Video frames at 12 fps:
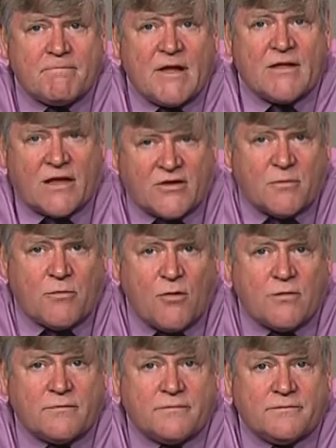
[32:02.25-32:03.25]
And that's
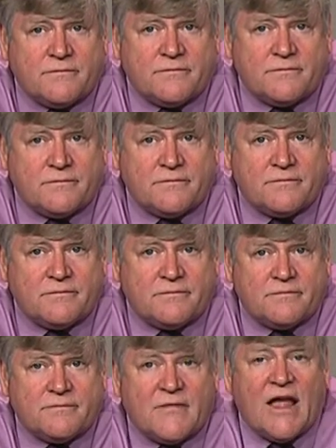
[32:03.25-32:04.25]
important.
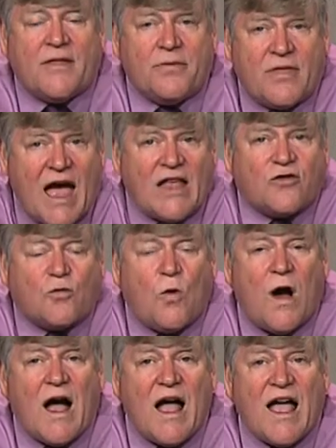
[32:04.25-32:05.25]
And that's
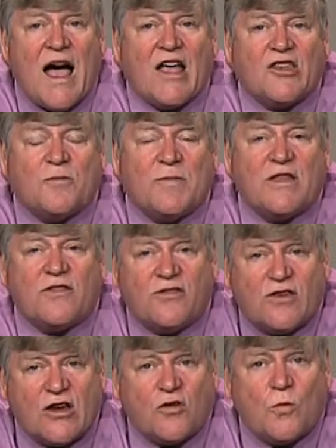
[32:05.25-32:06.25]
why I spent
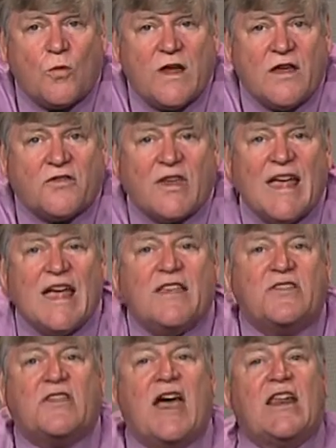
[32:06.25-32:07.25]
six weeks
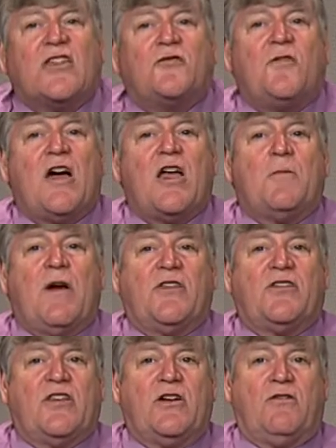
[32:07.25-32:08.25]
satisfying
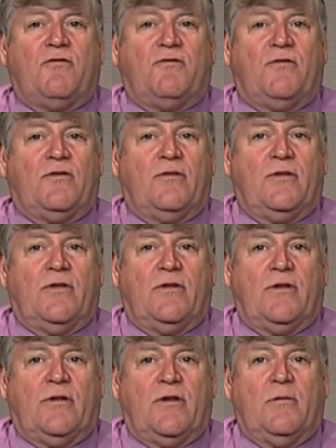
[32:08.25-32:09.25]
myself.
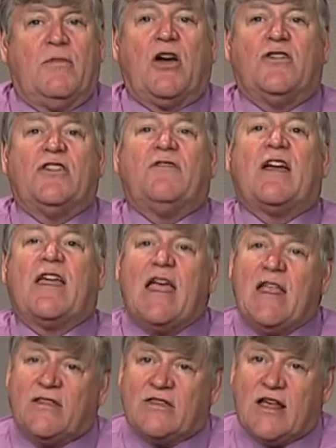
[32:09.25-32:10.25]
Because if I
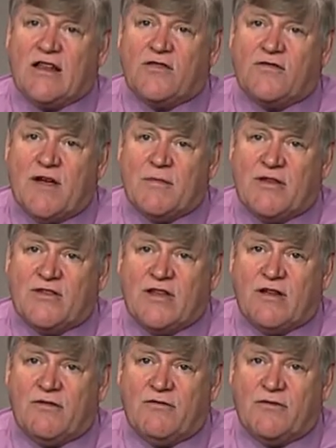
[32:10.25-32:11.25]
can't satisfy
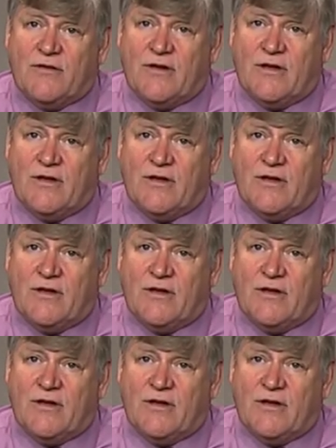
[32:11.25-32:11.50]
myself